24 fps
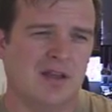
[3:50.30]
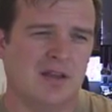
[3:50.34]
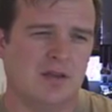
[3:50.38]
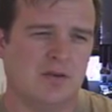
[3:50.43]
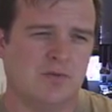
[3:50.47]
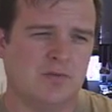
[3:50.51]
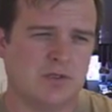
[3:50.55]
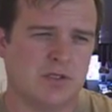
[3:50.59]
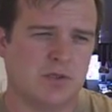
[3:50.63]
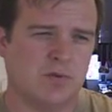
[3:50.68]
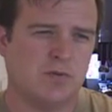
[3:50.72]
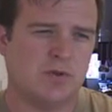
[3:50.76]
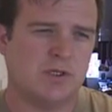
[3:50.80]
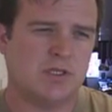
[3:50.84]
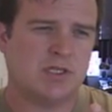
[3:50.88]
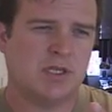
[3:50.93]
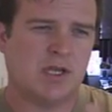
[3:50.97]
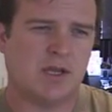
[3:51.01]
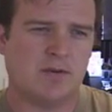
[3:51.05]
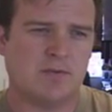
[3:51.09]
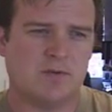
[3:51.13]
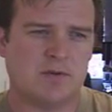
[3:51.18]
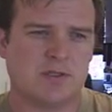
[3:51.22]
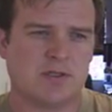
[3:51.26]
there was one
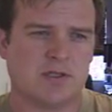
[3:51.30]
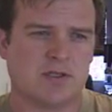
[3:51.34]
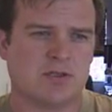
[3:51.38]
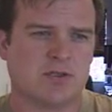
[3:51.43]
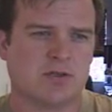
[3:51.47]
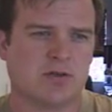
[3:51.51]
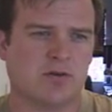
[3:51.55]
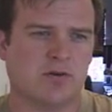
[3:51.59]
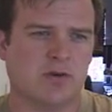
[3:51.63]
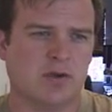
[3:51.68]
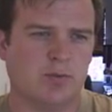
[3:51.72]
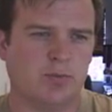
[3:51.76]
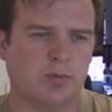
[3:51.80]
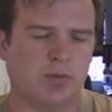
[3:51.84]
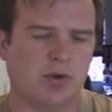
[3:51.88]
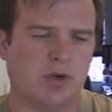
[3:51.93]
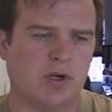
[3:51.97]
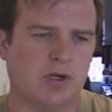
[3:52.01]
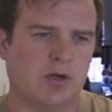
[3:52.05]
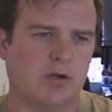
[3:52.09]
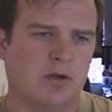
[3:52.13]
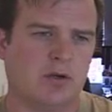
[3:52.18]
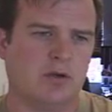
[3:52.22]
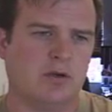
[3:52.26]
time I was a screen
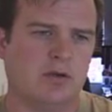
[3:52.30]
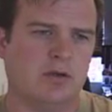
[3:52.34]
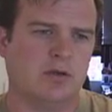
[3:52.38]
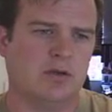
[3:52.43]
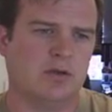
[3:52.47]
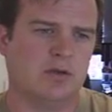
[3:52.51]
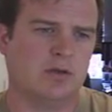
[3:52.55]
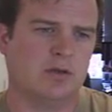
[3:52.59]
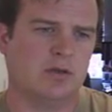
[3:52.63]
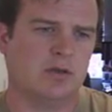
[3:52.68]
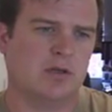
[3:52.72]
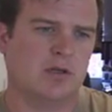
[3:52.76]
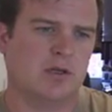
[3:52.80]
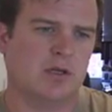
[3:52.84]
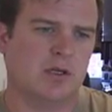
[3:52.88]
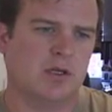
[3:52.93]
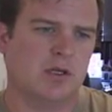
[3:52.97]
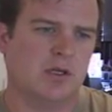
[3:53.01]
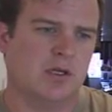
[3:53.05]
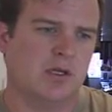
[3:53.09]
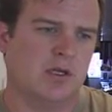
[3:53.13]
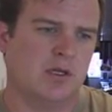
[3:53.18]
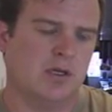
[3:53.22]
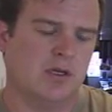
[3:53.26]
printer,
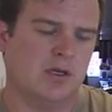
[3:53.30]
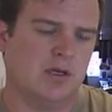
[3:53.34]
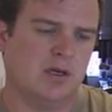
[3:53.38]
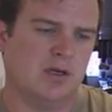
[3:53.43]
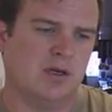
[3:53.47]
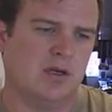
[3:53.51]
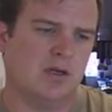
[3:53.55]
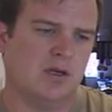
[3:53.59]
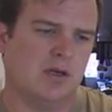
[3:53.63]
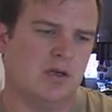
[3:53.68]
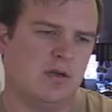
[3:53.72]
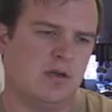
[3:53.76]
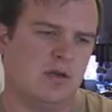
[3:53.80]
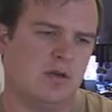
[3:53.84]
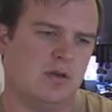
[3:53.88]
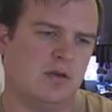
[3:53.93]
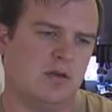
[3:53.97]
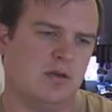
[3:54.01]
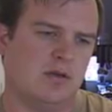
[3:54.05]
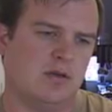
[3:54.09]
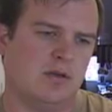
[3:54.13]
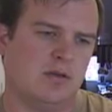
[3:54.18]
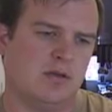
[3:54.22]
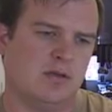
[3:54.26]

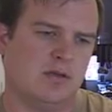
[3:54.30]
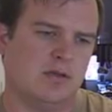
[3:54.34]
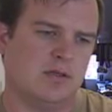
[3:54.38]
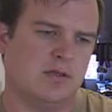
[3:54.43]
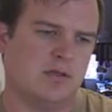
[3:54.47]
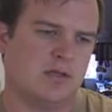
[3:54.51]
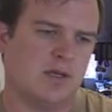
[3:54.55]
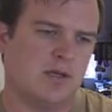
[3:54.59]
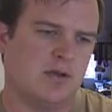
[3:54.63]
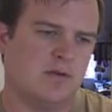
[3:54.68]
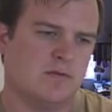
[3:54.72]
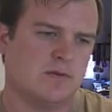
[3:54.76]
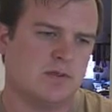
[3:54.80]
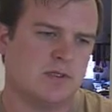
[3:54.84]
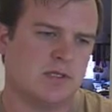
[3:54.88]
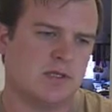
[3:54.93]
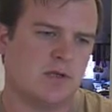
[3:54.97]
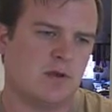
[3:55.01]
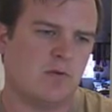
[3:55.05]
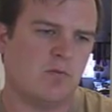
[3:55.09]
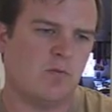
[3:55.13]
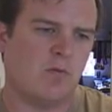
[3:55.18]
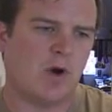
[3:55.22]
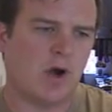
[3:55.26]
I was
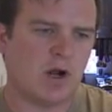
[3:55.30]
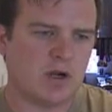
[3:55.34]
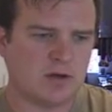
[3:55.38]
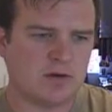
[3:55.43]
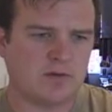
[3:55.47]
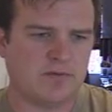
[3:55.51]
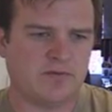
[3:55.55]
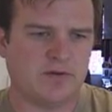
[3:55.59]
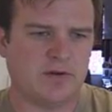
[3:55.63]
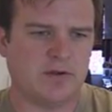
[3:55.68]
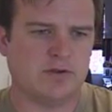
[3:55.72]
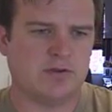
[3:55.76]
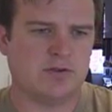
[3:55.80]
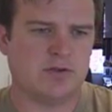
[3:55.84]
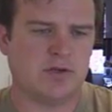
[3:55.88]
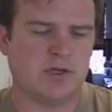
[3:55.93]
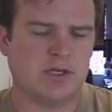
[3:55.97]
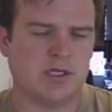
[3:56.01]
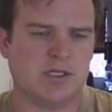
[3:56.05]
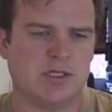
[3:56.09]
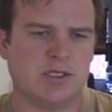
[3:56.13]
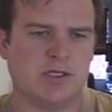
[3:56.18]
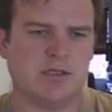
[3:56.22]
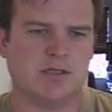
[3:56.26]
a water
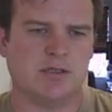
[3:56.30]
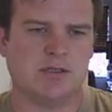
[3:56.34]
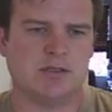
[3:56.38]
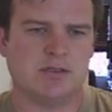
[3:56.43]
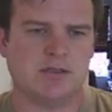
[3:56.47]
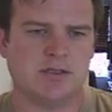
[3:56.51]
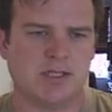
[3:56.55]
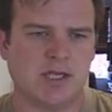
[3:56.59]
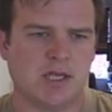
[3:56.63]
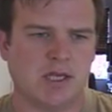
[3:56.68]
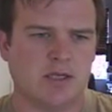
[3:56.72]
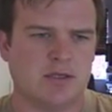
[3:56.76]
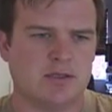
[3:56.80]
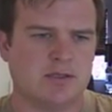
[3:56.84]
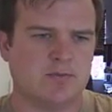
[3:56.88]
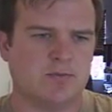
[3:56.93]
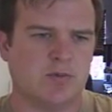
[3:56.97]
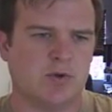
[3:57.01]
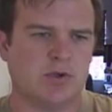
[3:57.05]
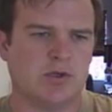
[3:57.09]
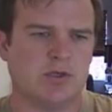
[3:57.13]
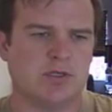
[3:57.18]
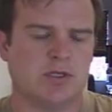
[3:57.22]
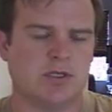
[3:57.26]
filtration
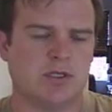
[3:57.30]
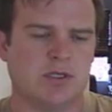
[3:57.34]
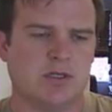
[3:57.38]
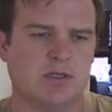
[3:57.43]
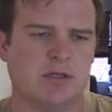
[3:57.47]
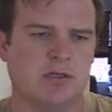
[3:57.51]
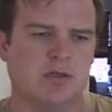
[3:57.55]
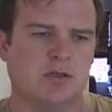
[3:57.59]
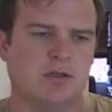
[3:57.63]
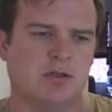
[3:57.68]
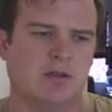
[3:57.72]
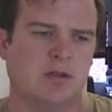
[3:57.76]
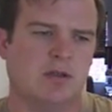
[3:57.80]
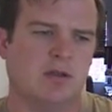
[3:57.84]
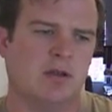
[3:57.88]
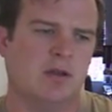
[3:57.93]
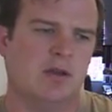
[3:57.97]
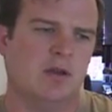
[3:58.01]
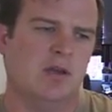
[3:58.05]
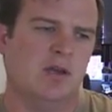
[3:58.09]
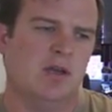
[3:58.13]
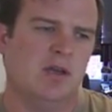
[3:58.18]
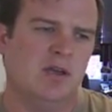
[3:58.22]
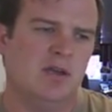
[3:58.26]
salesperson,
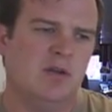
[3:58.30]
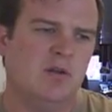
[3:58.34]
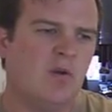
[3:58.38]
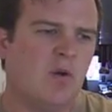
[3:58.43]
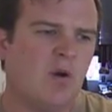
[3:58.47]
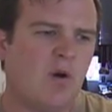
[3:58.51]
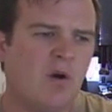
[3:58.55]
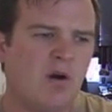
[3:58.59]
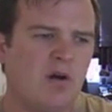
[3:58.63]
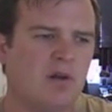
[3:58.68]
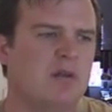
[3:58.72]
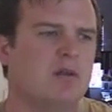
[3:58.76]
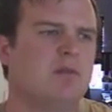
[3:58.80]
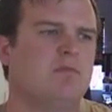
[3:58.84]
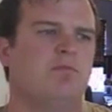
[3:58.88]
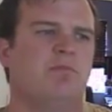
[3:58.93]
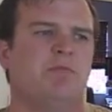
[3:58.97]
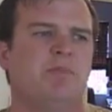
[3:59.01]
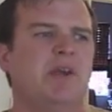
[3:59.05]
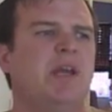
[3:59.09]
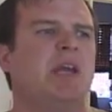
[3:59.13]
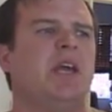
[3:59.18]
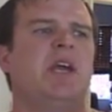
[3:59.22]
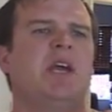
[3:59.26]
all the
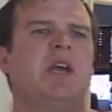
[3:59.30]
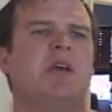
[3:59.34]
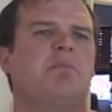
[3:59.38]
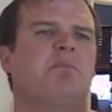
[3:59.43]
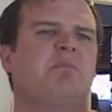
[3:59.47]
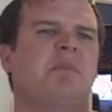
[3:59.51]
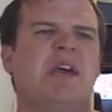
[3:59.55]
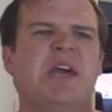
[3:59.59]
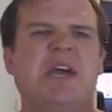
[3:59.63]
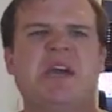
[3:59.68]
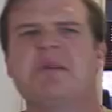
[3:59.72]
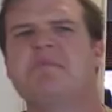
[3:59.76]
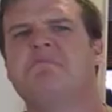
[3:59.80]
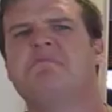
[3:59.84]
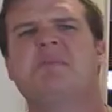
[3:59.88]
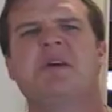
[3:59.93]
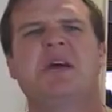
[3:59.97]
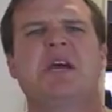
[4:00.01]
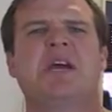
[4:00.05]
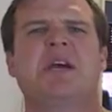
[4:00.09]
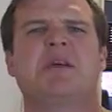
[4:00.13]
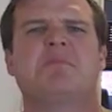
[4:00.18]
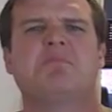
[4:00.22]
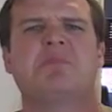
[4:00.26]
big
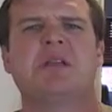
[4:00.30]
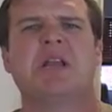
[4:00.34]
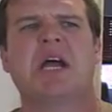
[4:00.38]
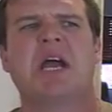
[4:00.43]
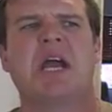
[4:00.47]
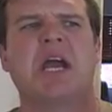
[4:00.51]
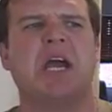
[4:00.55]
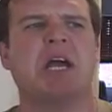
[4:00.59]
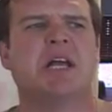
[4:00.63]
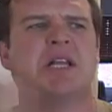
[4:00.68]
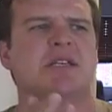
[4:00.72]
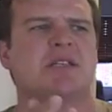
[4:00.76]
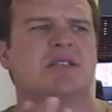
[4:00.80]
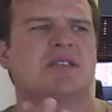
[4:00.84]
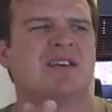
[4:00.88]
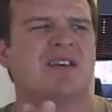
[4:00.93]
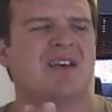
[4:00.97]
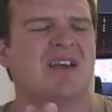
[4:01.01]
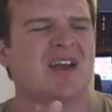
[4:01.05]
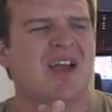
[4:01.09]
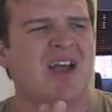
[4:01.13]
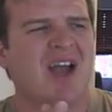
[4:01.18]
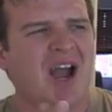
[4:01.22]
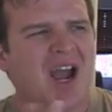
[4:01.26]
plans.
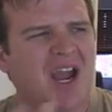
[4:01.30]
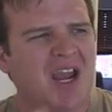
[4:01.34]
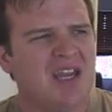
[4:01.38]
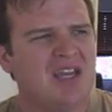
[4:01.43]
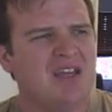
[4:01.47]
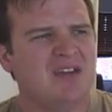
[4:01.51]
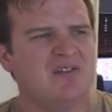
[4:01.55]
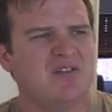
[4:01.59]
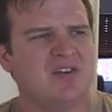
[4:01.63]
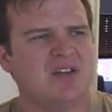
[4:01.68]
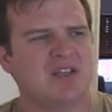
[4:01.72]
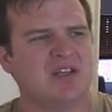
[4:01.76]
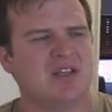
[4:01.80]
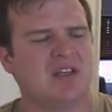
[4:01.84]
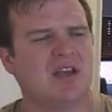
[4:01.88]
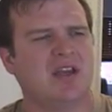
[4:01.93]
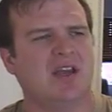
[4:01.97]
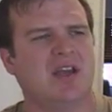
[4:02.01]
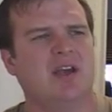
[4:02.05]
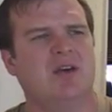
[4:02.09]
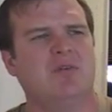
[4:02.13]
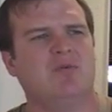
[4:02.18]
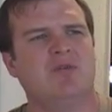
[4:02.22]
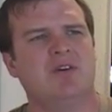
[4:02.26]
I even,
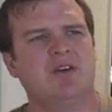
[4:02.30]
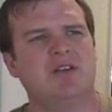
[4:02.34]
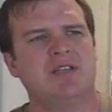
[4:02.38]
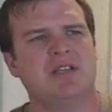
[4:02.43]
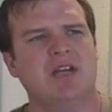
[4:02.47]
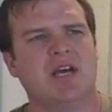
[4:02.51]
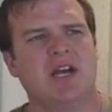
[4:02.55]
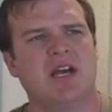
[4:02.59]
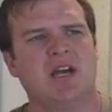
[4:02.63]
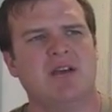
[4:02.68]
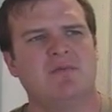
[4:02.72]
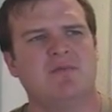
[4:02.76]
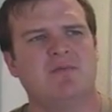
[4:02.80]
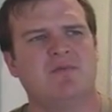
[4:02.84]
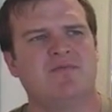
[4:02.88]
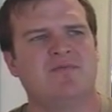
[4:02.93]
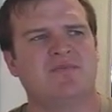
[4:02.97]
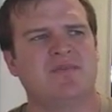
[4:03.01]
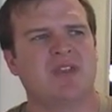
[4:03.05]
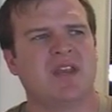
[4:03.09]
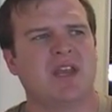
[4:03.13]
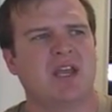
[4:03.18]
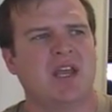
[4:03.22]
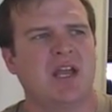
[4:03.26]
at one time,
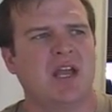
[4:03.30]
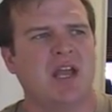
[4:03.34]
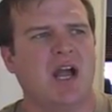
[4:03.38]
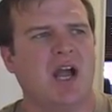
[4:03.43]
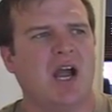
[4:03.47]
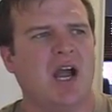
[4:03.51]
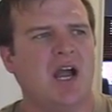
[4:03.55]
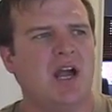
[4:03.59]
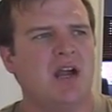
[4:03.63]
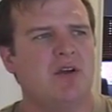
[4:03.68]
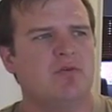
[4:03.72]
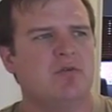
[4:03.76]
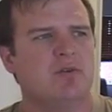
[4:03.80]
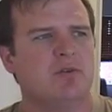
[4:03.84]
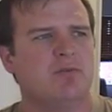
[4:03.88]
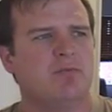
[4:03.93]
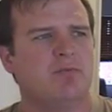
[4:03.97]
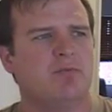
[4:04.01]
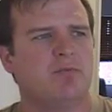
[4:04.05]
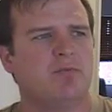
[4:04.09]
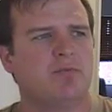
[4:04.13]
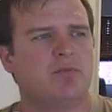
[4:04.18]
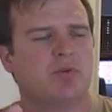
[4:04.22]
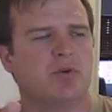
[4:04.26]
I would
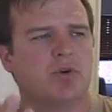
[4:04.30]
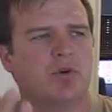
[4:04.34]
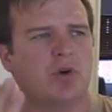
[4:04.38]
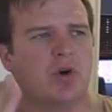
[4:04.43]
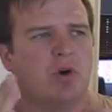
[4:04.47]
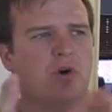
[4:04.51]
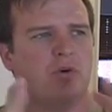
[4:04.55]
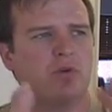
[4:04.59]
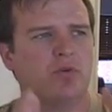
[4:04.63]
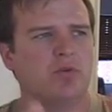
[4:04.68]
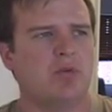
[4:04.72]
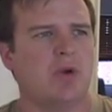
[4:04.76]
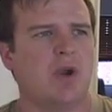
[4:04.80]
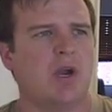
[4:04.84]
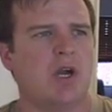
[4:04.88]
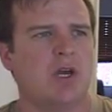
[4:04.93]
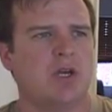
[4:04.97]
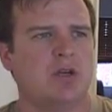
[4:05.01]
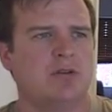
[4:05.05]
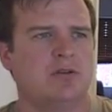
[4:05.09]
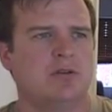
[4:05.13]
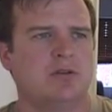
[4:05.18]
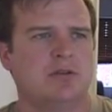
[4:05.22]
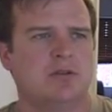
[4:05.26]
go
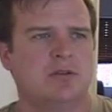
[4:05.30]
around